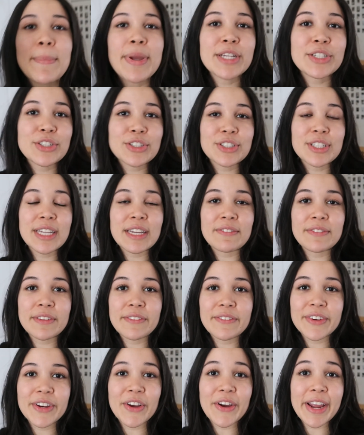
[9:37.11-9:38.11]
make sure to give
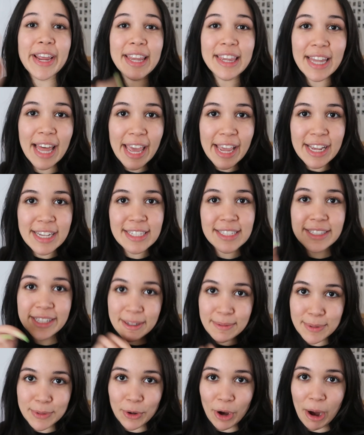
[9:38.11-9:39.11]
the video a like,
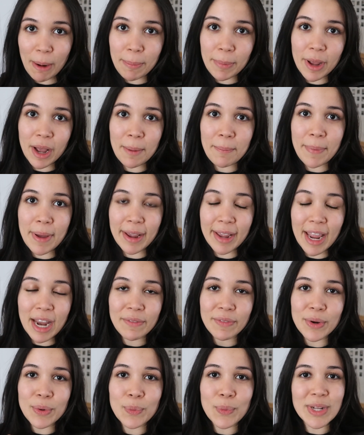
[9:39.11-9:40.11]
subscribe, come back
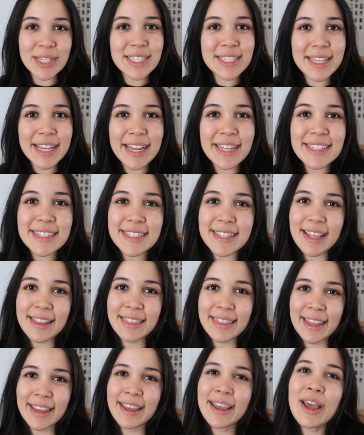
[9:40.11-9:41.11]
every Wednesday and
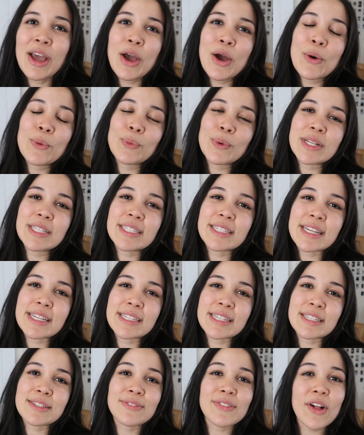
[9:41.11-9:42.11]
Sunday.
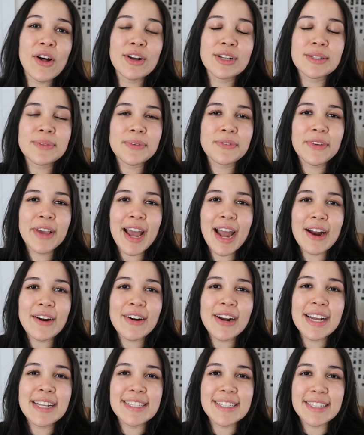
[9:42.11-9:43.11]
Wednesdays is vlogs with
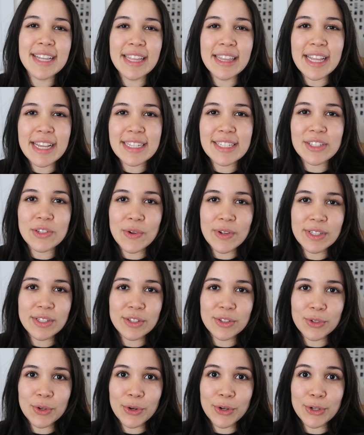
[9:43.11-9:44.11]
Kaara and Sundays sewing
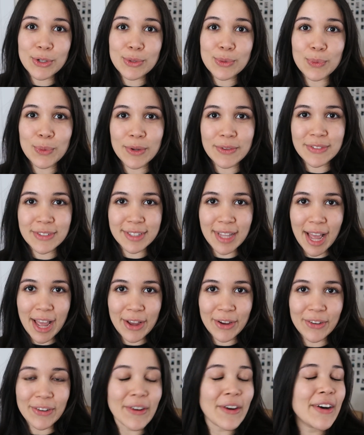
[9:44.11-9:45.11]
tutorials with
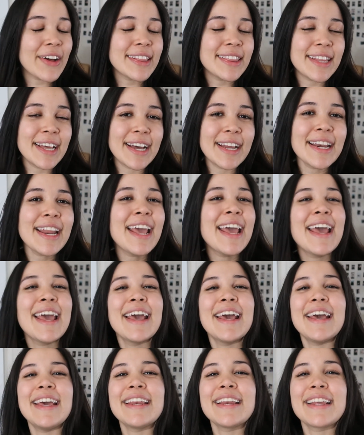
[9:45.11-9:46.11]
Style, all done
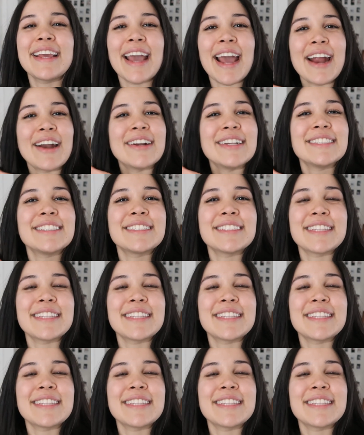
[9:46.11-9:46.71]
in Kaara's